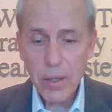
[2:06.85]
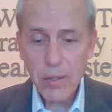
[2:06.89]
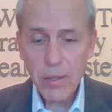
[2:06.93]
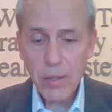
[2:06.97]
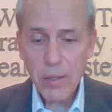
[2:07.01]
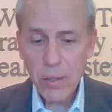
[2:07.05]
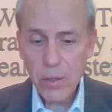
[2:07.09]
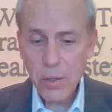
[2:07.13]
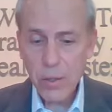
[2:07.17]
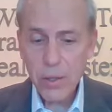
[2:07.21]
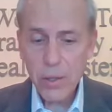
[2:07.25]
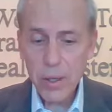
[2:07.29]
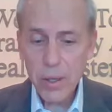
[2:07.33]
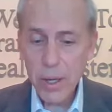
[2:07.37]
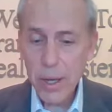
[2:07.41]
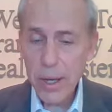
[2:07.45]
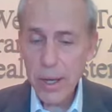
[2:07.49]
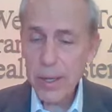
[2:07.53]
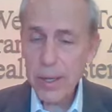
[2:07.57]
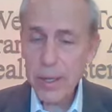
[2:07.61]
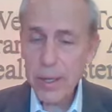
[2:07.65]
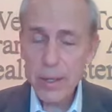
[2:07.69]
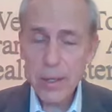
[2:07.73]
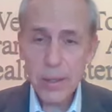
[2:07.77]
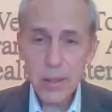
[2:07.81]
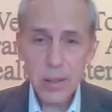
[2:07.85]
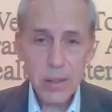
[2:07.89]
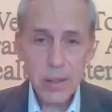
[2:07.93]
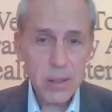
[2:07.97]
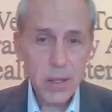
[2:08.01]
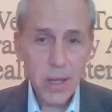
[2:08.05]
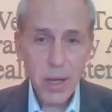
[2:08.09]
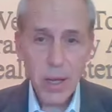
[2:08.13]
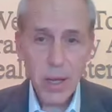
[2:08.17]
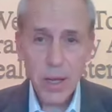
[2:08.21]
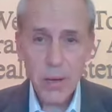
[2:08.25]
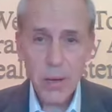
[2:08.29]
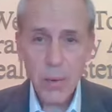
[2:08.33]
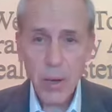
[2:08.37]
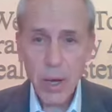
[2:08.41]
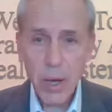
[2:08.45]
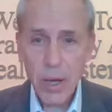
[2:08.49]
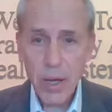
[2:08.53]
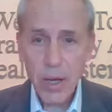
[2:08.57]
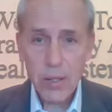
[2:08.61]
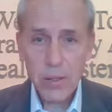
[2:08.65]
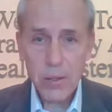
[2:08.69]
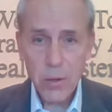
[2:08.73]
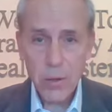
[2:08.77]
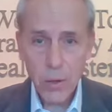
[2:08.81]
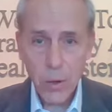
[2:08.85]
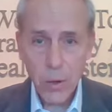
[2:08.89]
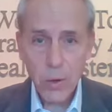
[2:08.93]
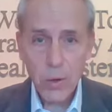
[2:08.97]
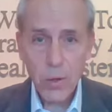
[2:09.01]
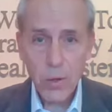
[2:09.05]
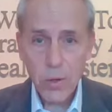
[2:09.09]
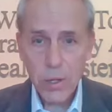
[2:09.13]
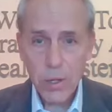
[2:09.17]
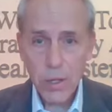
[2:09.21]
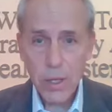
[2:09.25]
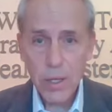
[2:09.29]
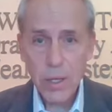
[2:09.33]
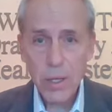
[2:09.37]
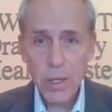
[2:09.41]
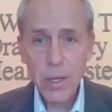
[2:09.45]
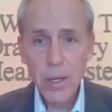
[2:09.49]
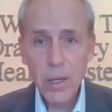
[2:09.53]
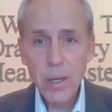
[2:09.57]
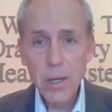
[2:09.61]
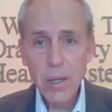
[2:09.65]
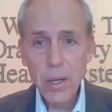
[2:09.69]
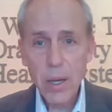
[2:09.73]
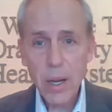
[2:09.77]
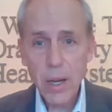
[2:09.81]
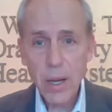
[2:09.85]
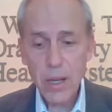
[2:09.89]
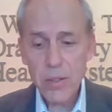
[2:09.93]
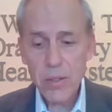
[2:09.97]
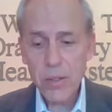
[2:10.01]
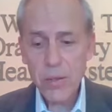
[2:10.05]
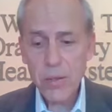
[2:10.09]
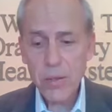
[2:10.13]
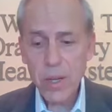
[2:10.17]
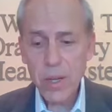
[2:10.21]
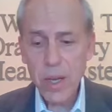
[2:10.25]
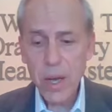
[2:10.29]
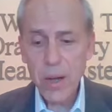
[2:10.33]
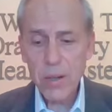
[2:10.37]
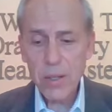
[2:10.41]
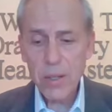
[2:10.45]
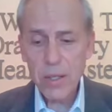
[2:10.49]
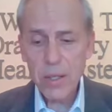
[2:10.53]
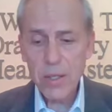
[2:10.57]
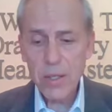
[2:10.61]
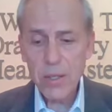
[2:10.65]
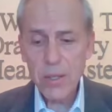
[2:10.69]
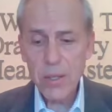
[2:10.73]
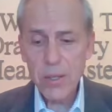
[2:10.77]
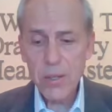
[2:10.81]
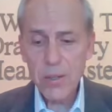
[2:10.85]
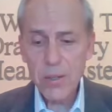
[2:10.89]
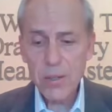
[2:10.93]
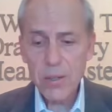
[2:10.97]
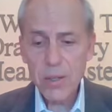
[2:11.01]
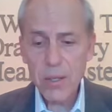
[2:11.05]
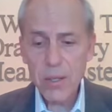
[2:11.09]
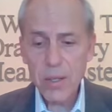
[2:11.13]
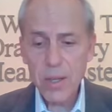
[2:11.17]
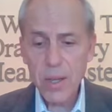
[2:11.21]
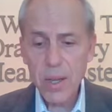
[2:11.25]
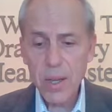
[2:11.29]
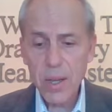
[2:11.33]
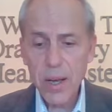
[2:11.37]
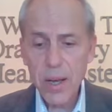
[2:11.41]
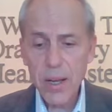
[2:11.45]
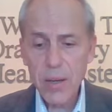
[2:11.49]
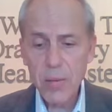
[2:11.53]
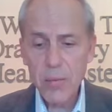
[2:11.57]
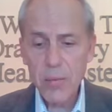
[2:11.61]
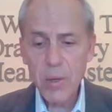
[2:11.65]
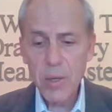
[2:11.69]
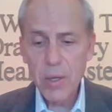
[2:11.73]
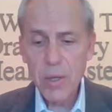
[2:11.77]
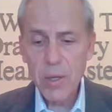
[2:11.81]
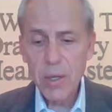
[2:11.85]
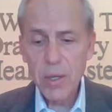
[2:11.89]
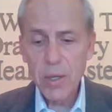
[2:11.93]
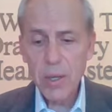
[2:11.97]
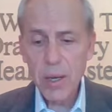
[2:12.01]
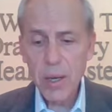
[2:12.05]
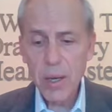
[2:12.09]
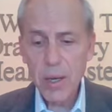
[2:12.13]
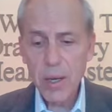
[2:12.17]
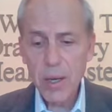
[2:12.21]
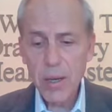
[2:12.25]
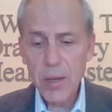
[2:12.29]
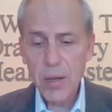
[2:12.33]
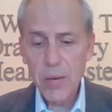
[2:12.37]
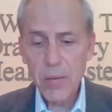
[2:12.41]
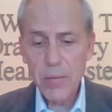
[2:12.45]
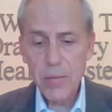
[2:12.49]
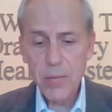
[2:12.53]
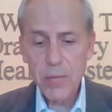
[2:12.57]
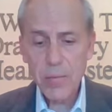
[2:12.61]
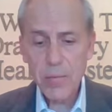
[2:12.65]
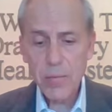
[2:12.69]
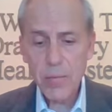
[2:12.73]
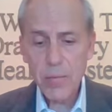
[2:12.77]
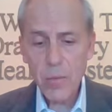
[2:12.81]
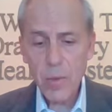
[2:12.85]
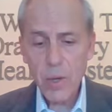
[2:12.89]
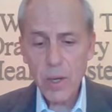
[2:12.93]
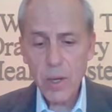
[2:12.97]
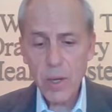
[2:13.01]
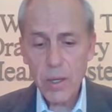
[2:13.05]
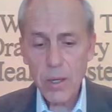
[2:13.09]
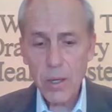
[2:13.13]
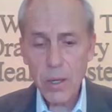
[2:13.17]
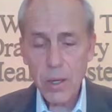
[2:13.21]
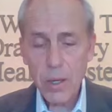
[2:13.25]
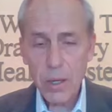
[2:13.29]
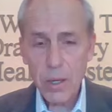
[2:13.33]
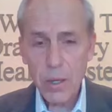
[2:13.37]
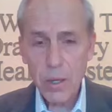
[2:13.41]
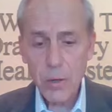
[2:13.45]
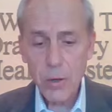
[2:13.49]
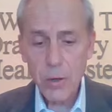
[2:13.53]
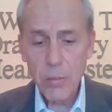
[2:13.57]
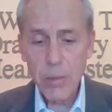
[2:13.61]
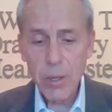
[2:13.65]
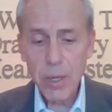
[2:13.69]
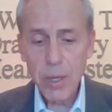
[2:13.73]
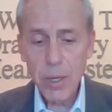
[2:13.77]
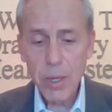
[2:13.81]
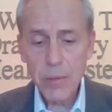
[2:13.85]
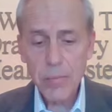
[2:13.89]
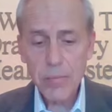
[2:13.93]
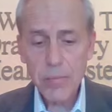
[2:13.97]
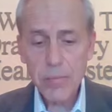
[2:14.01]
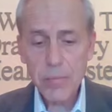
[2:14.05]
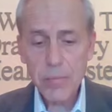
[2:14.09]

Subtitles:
So same as locally, Sioux County continues to climb a little bit.